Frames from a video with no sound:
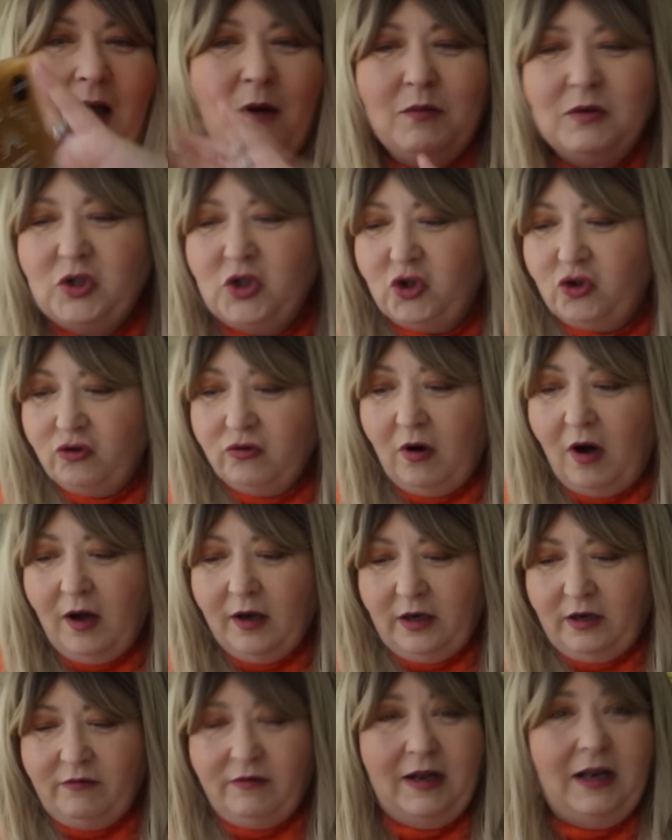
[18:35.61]
I was
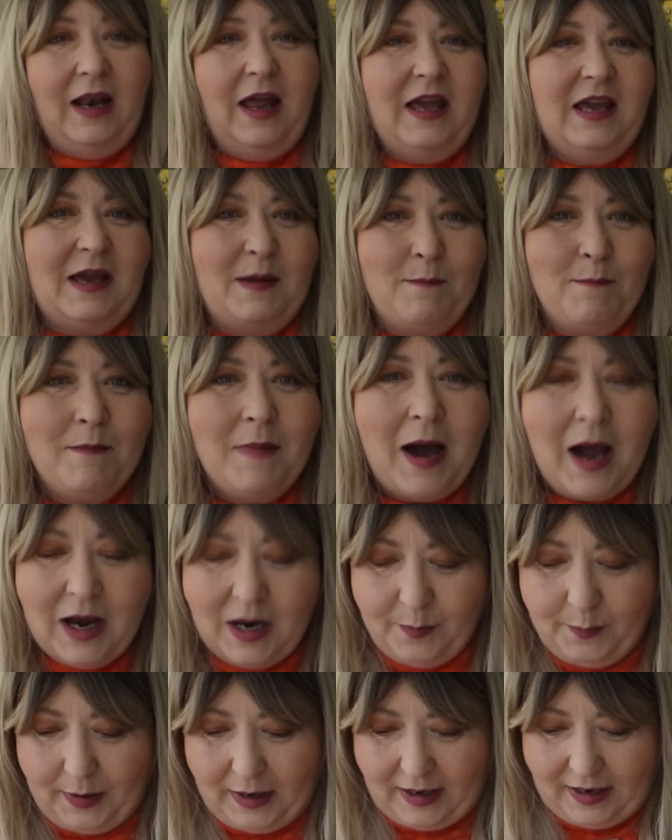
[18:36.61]
drawn to it like a
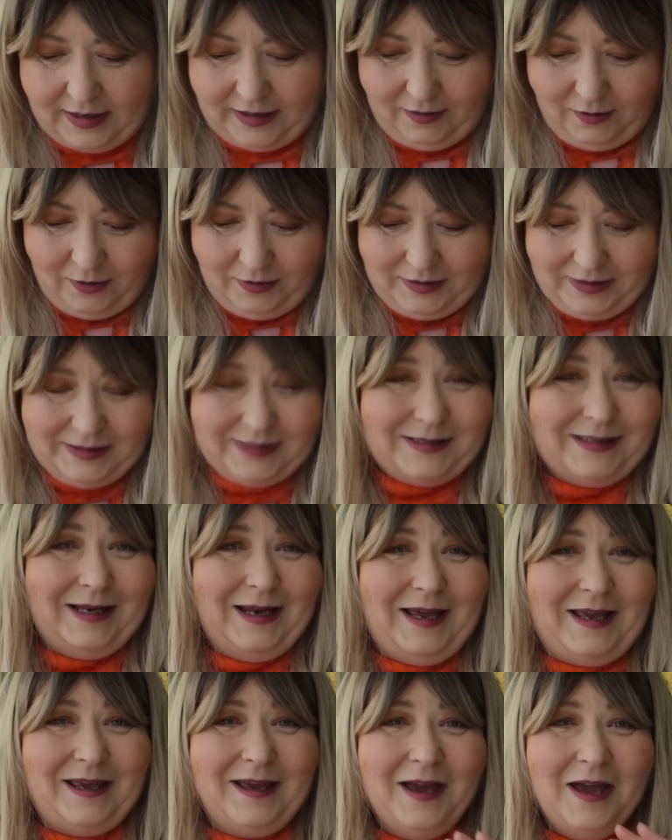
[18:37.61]
magpie,
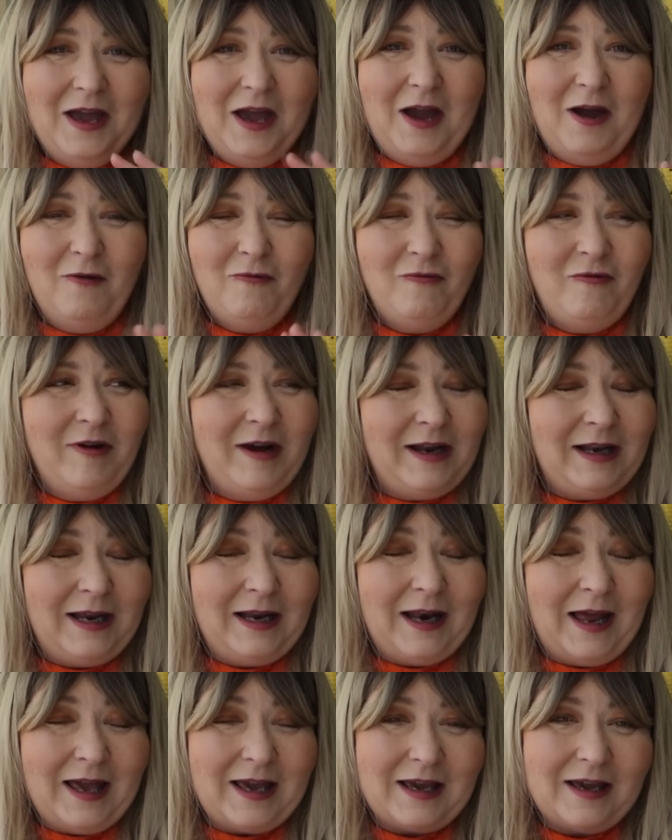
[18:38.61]
honestly. It
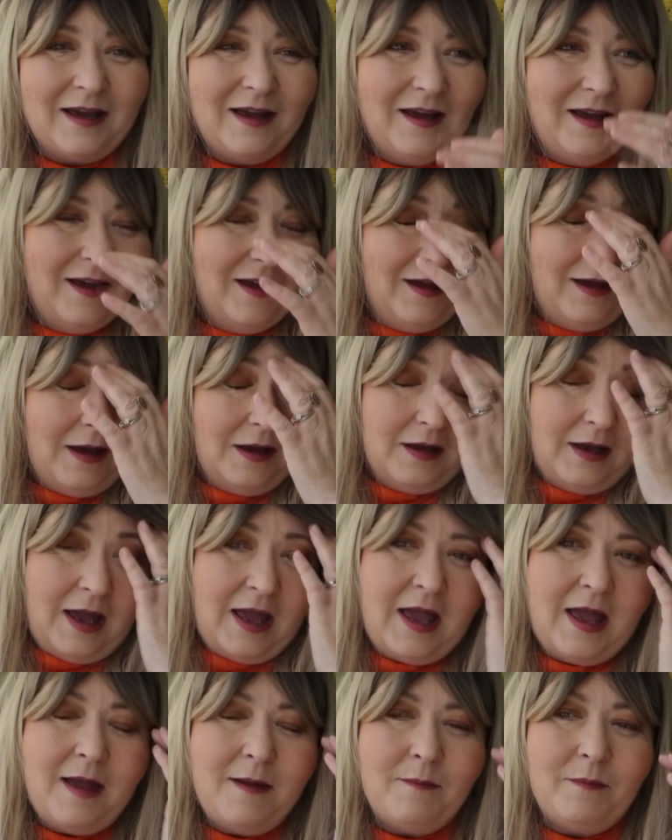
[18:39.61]
really, like,
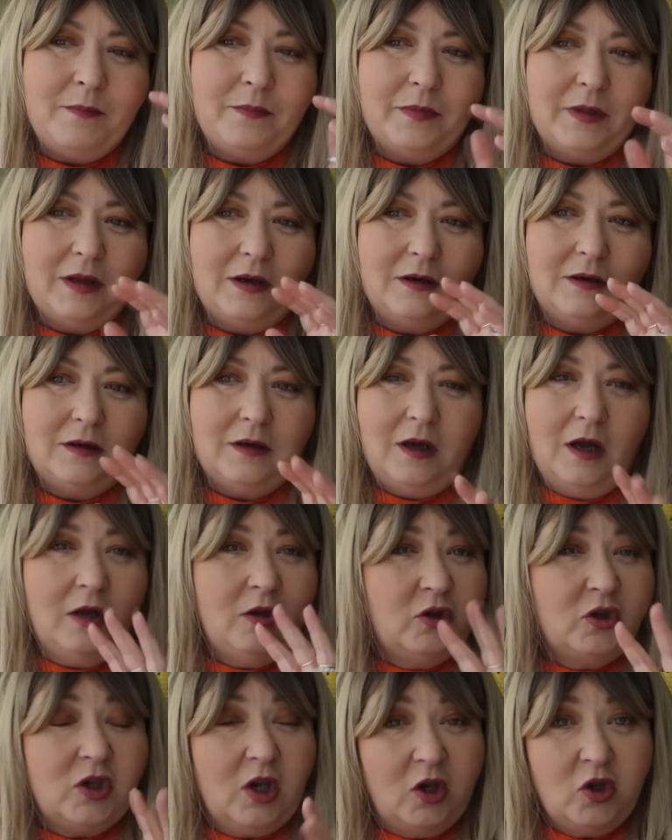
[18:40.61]
um,
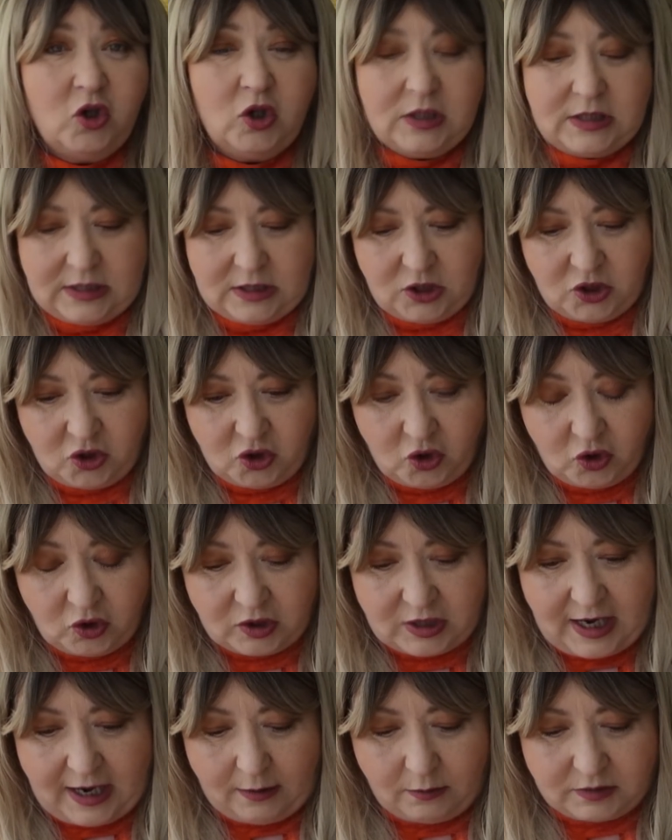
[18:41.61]
it, it just
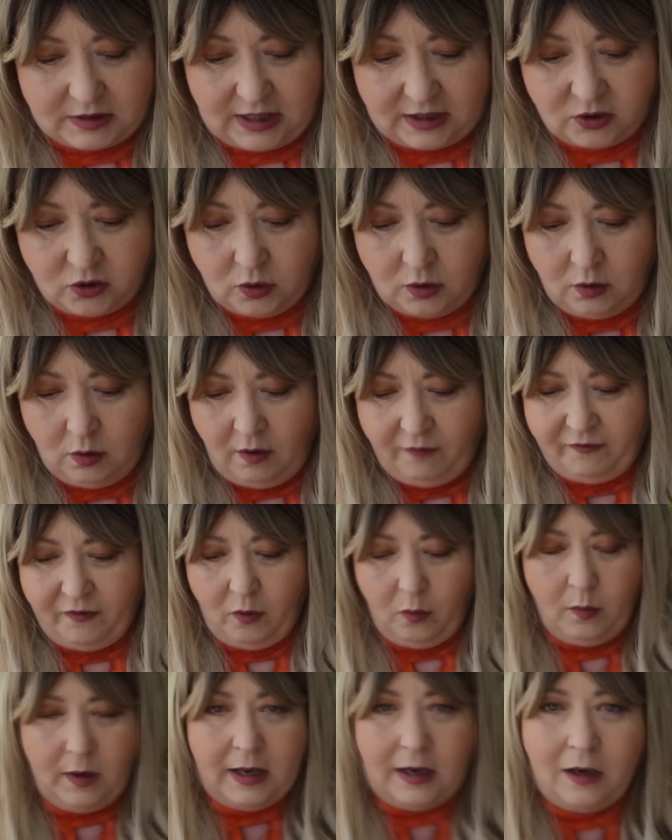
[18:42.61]
stood out. I don't know if
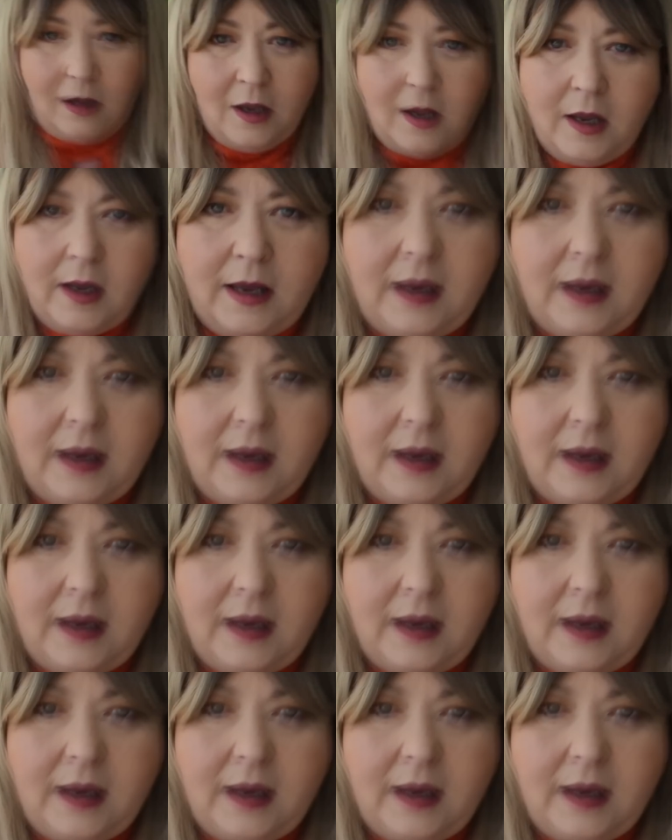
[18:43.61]
it will